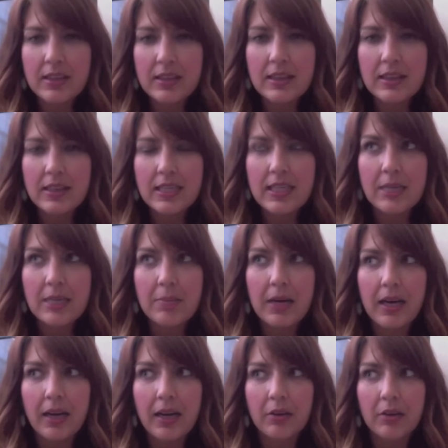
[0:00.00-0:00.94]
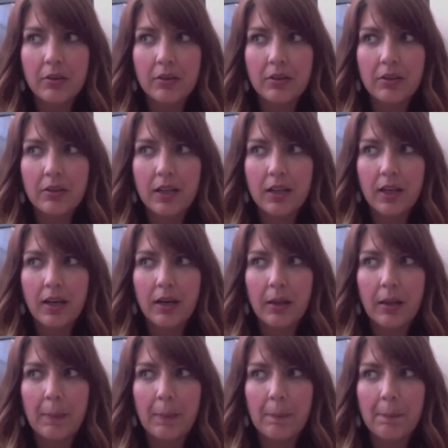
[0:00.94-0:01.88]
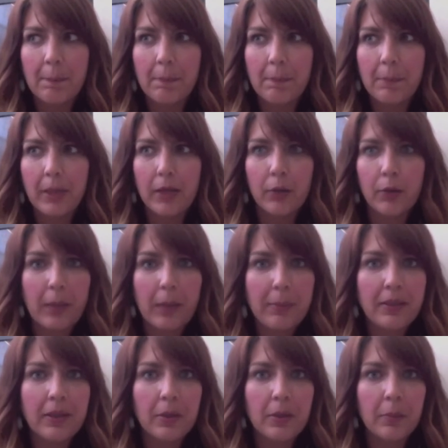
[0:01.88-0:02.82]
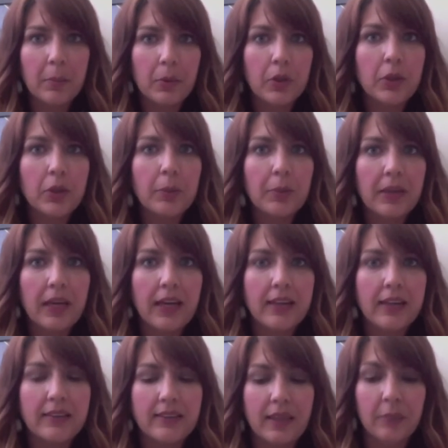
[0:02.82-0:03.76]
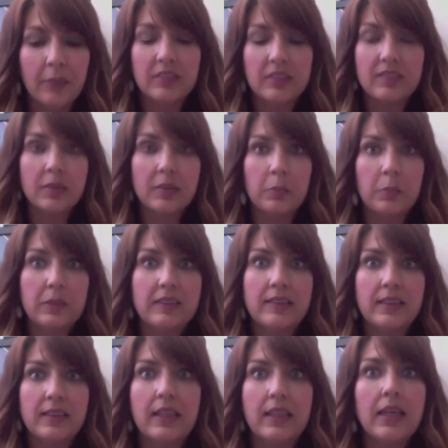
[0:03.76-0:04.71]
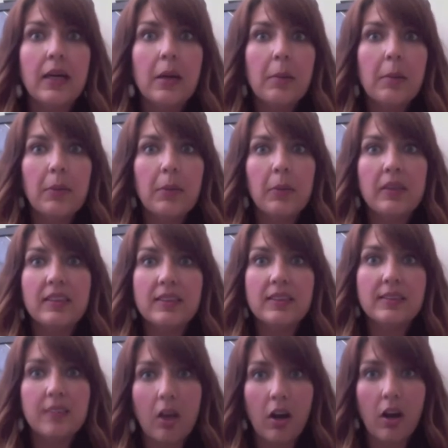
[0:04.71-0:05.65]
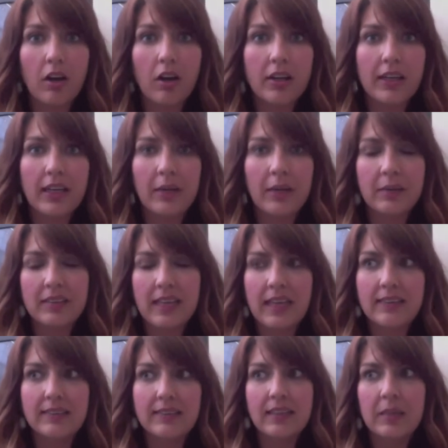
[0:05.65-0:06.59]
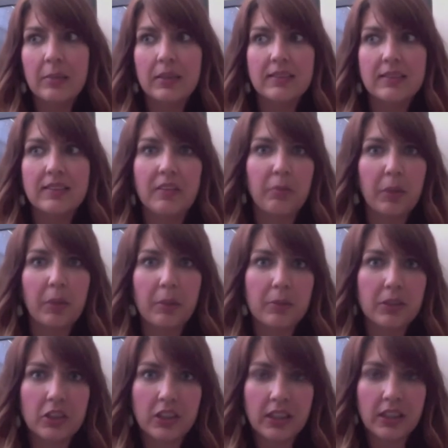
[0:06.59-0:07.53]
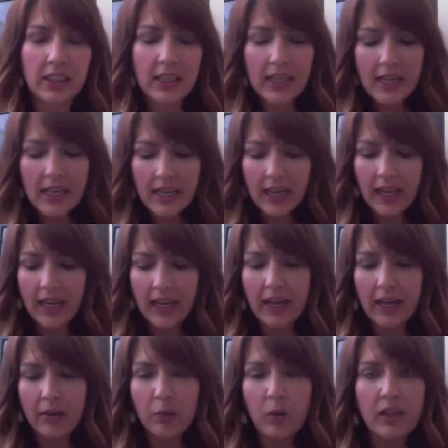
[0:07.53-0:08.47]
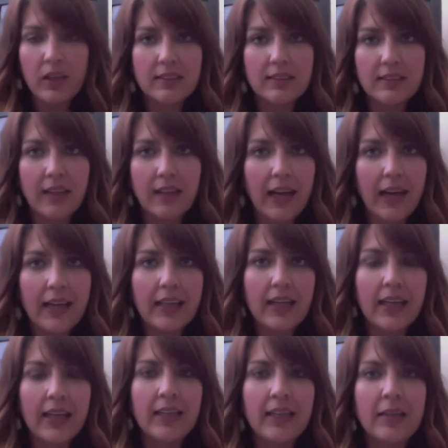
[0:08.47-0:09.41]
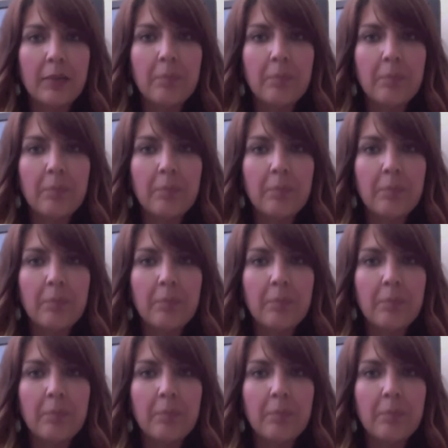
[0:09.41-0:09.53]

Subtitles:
think about grabbing their book because I was so busy, but we did talk, and I was asking about self-publishing and what it's like, and